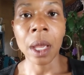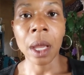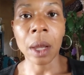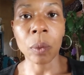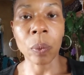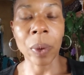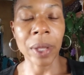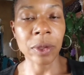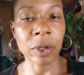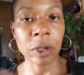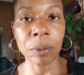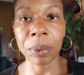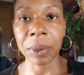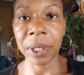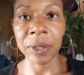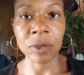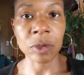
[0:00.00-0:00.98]
whether you
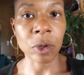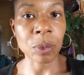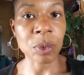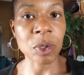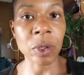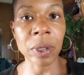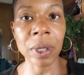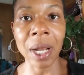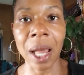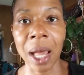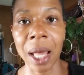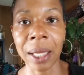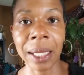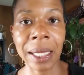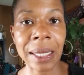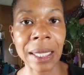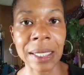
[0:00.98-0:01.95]
believe scripture or
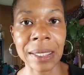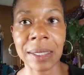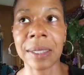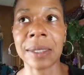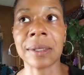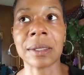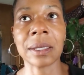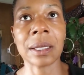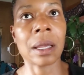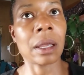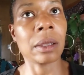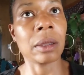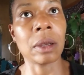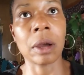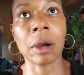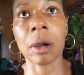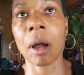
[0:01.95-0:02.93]
not, like this is,
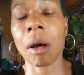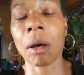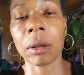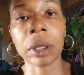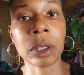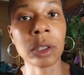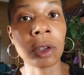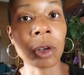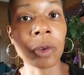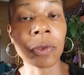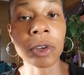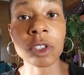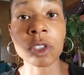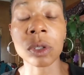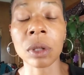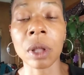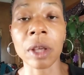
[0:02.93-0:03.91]
called a
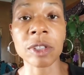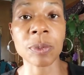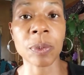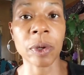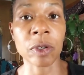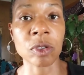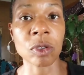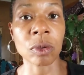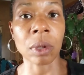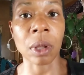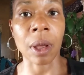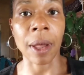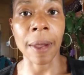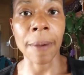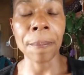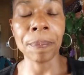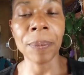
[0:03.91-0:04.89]
universal law, spiritual
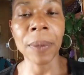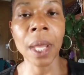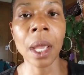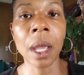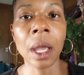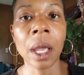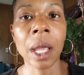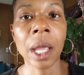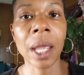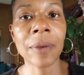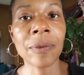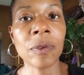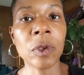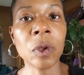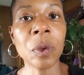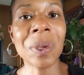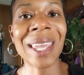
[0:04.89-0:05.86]
law. If
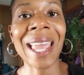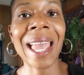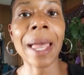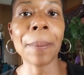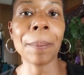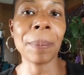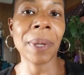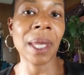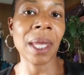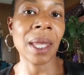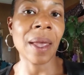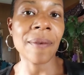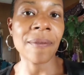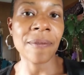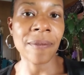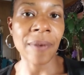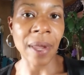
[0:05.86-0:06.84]
you can't be
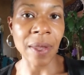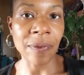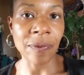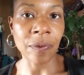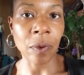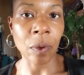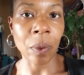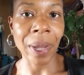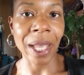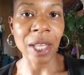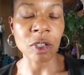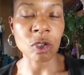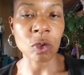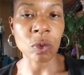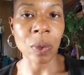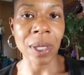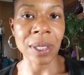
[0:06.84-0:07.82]
faithful and
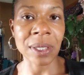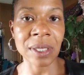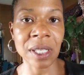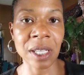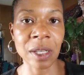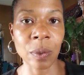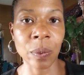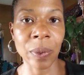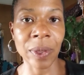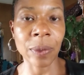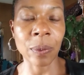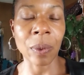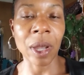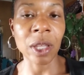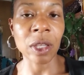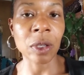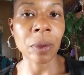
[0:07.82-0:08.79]
trusted with
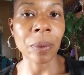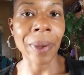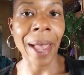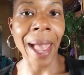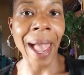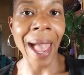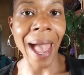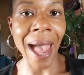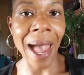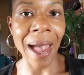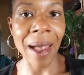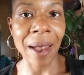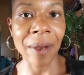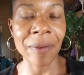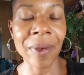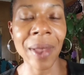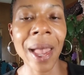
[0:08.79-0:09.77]
what you
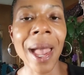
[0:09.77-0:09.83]
have,